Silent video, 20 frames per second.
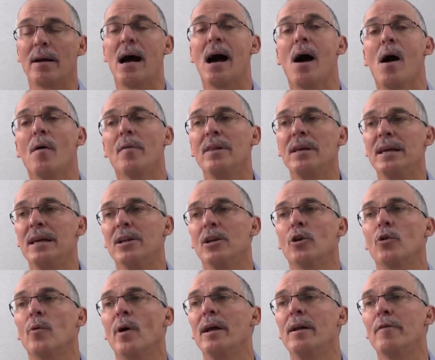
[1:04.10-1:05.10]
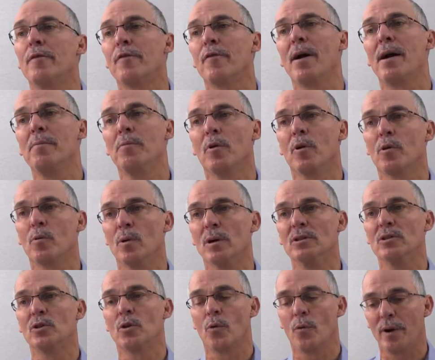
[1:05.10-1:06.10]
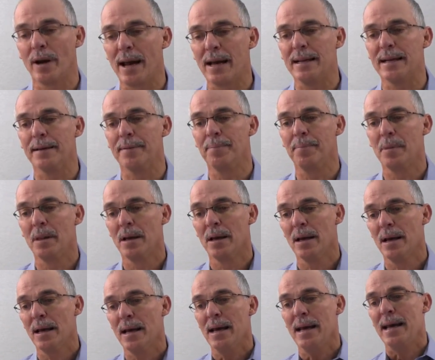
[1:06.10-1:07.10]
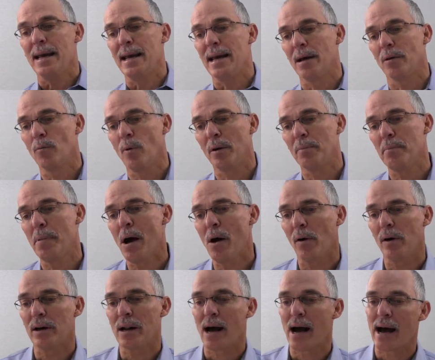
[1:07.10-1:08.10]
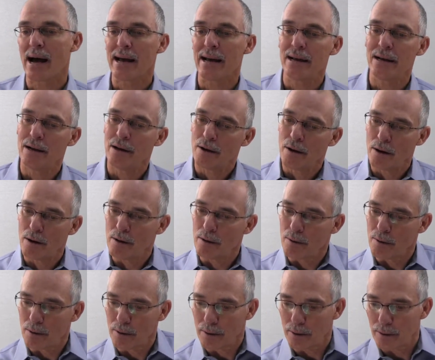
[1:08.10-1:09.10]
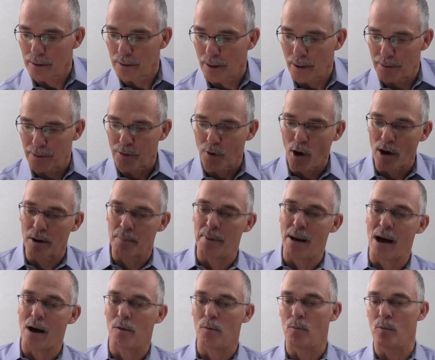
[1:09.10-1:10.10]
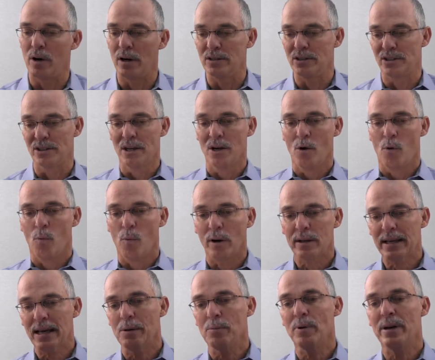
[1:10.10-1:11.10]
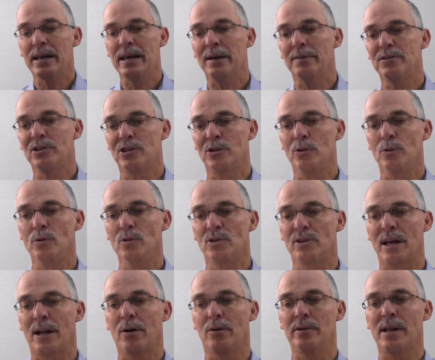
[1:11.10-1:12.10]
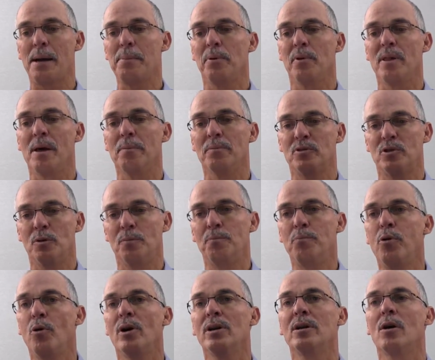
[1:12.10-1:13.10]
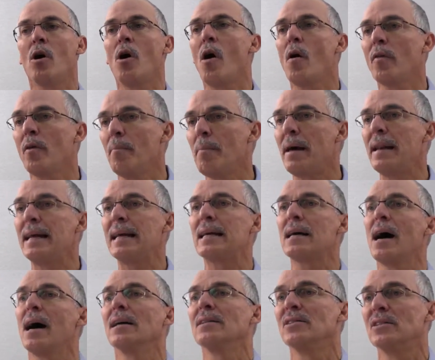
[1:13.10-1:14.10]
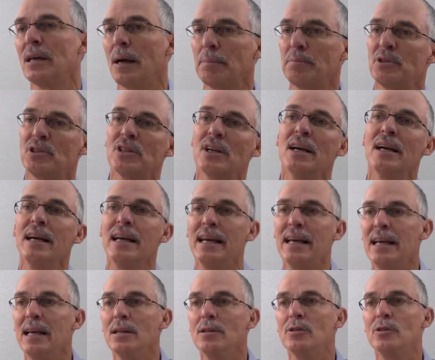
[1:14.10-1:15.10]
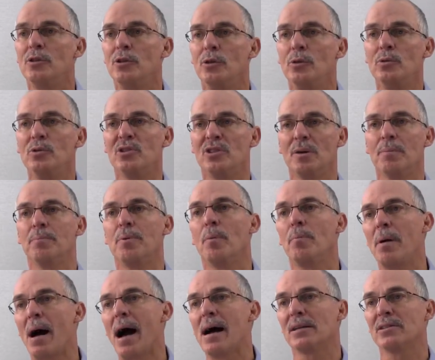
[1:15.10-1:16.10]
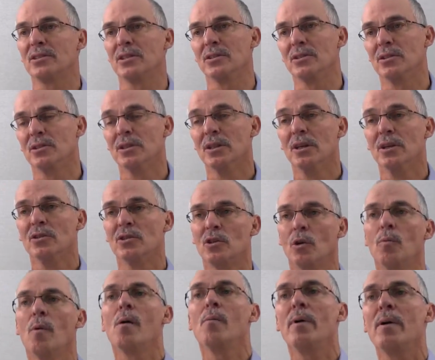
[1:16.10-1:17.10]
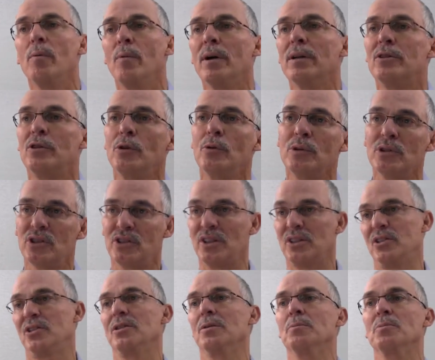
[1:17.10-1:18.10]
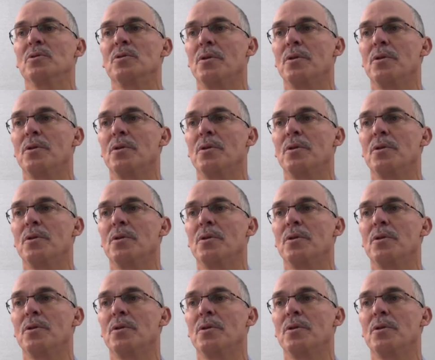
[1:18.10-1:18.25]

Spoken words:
how the integrative framework was created. And what Mel and I thought about was, what can we give students that will enable them to put all the many concepts into simple boxes? So what we went to is systems